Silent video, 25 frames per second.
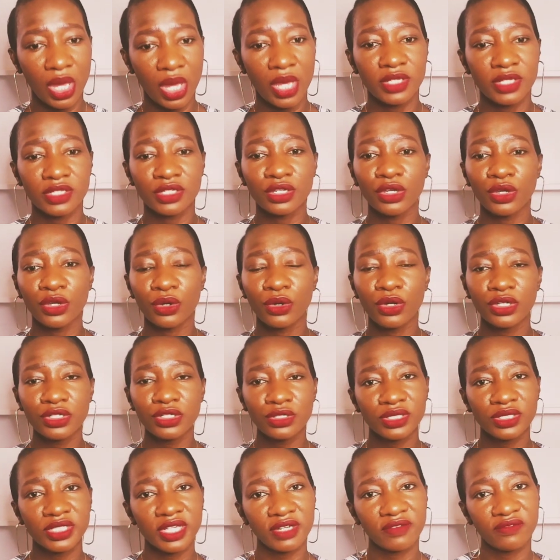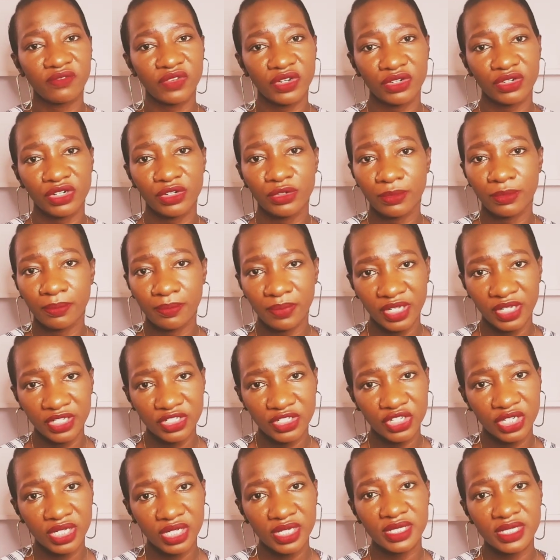So you're going to take very good
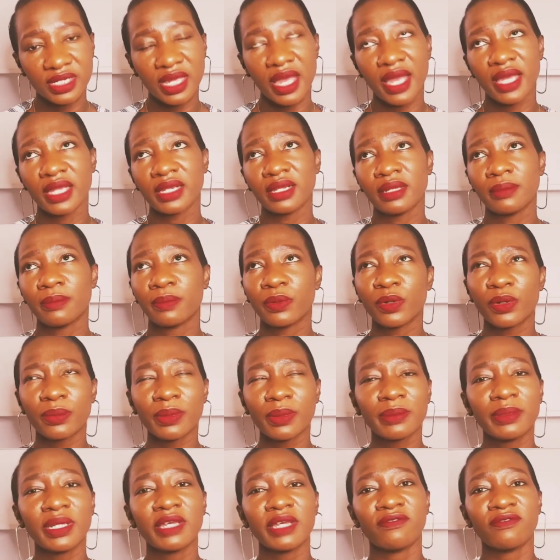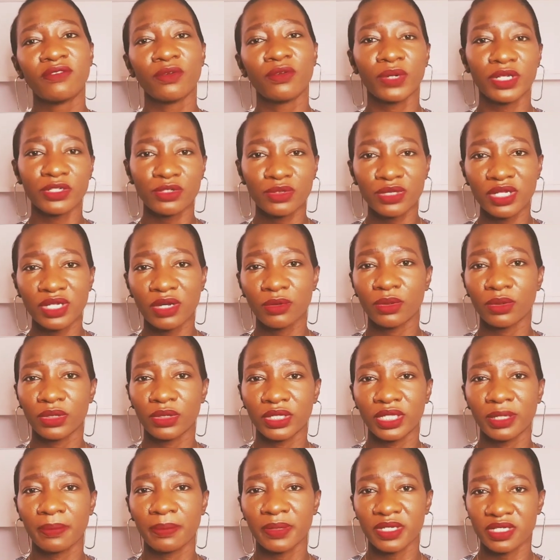pictures, and probably if you want to download
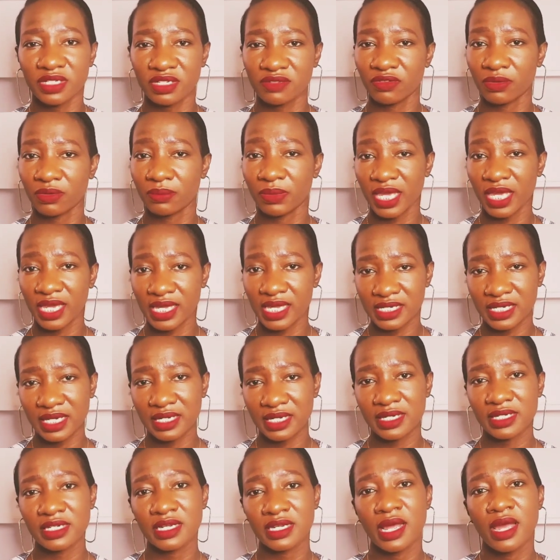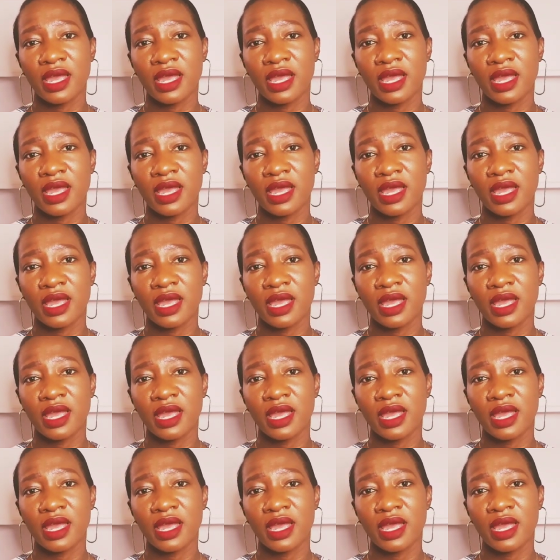the pictures from the internet,